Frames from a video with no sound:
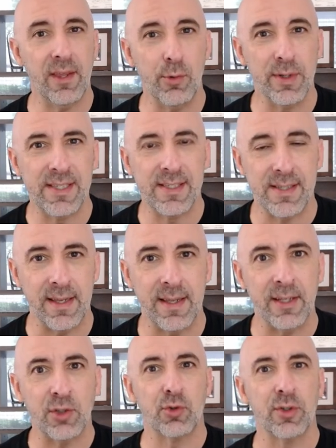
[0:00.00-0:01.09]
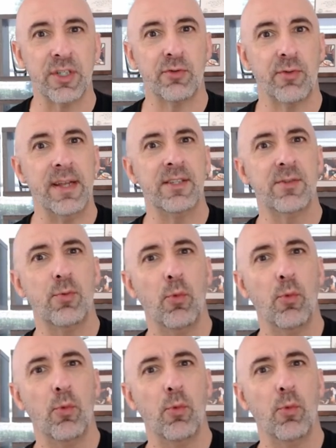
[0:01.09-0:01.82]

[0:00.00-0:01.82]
you would see interest rates